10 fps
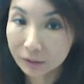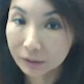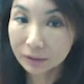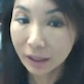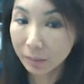
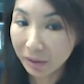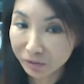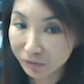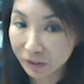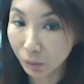Just to get
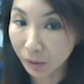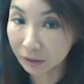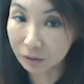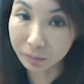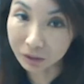my feet
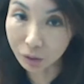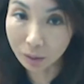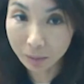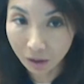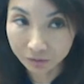wet, to make sure
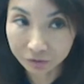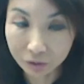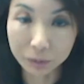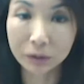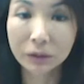I'm
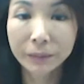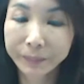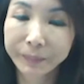comfortable.